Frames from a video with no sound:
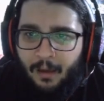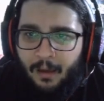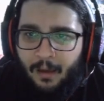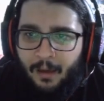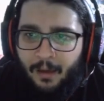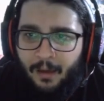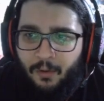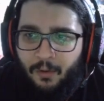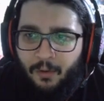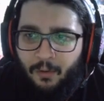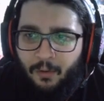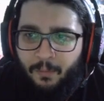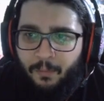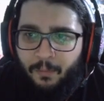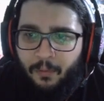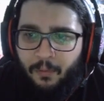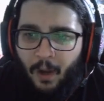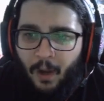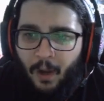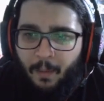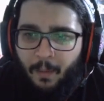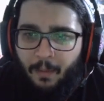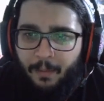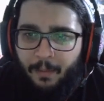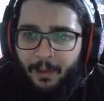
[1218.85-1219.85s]
You'd
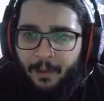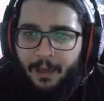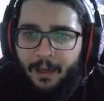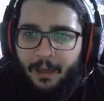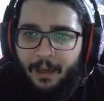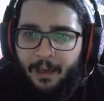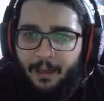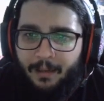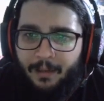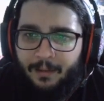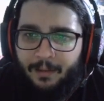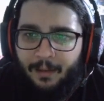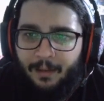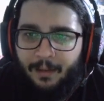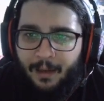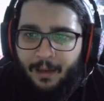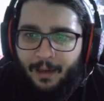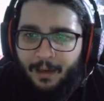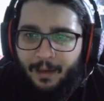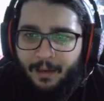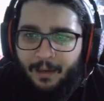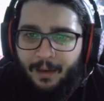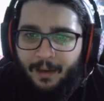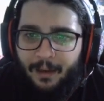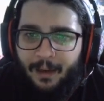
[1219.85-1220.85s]
probably get
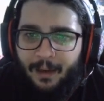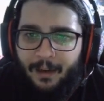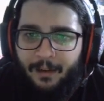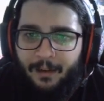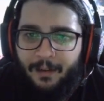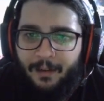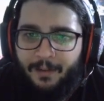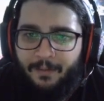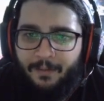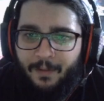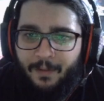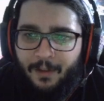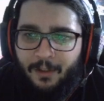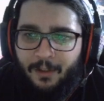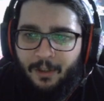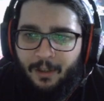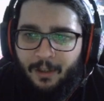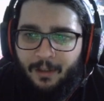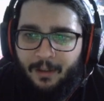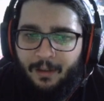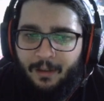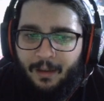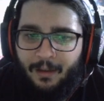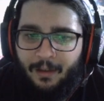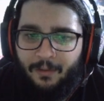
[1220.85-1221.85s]
like Ignis
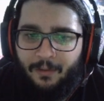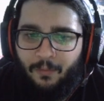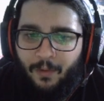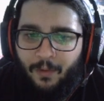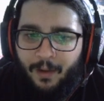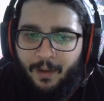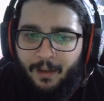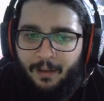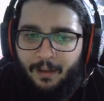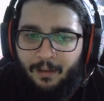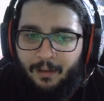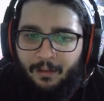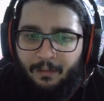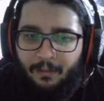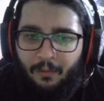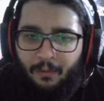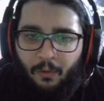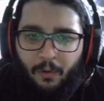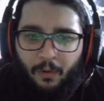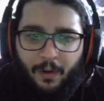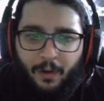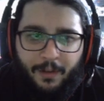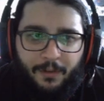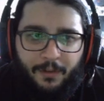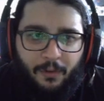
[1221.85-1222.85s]
Vincit as well,
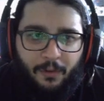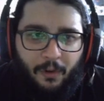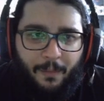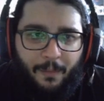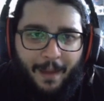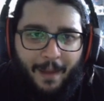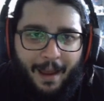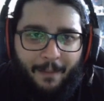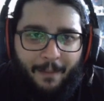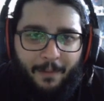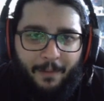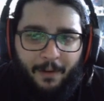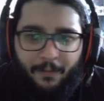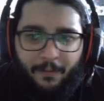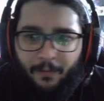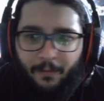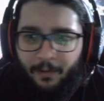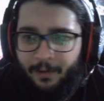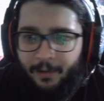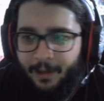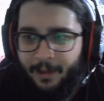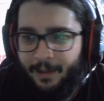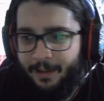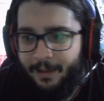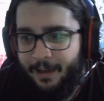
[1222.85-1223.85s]
or a Stormhammer for
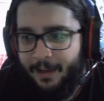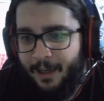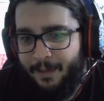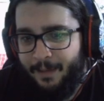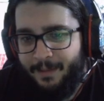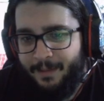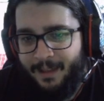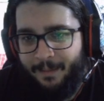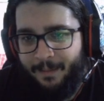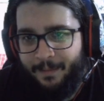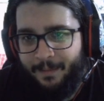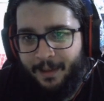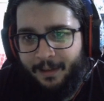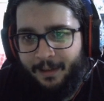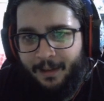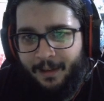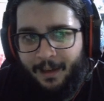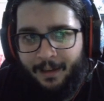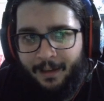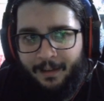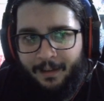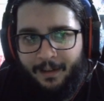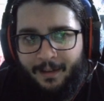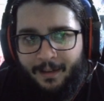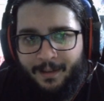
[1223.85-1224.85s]
late game, something
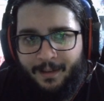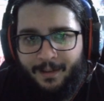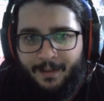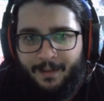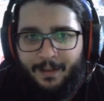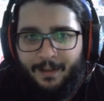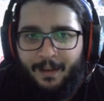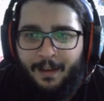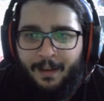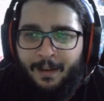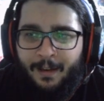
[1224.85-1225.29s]
like this.